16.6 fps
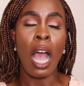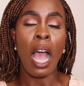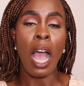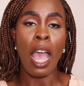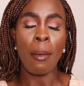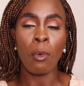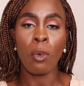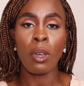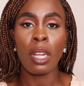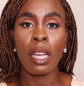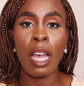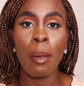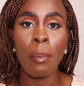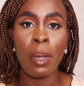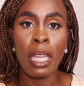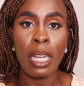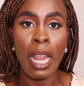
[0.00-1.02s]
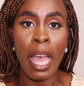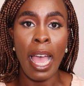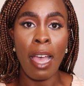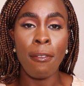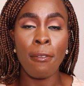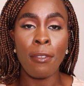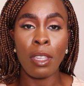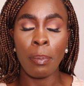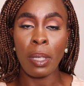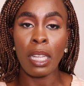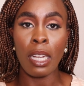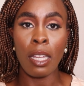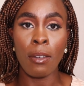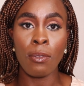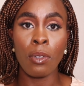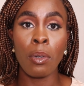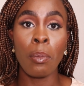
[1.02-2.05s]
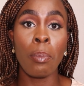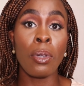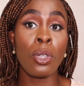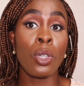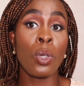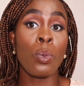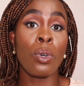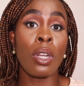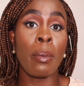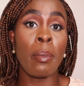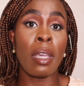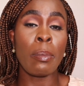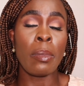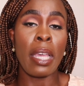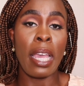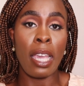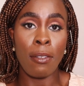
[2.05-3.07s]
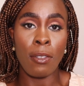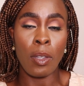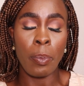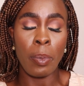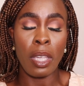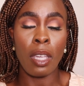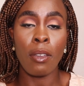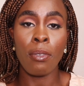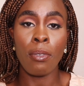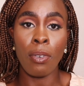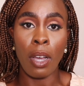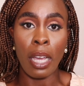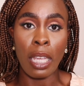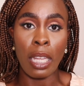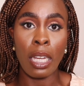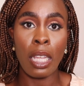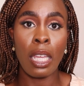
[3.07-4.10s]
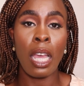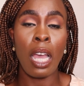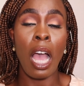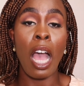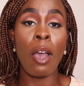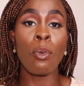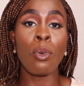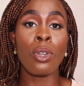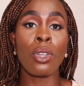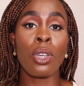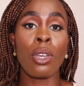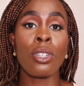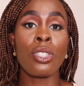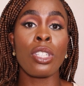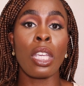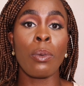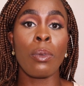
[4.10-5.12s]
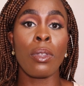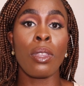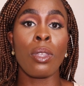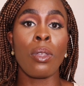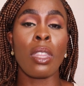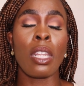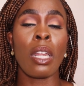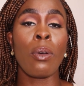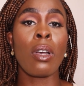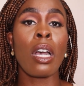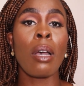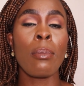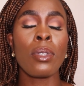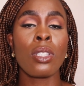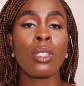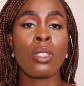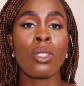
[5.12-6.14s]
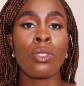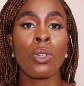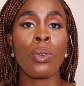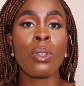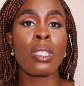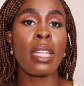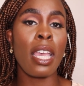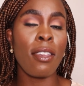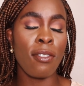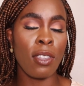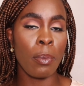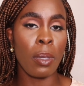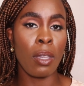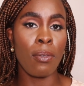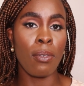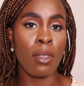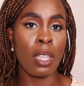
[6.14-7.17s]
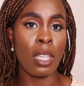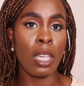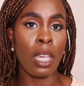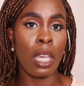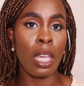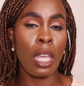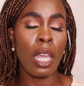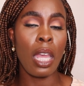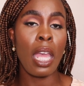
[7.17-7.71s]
I want to come in at VP level, but you want to make me AVP, fine. I will negotiate with you that I'll come into this role as AVP for the year,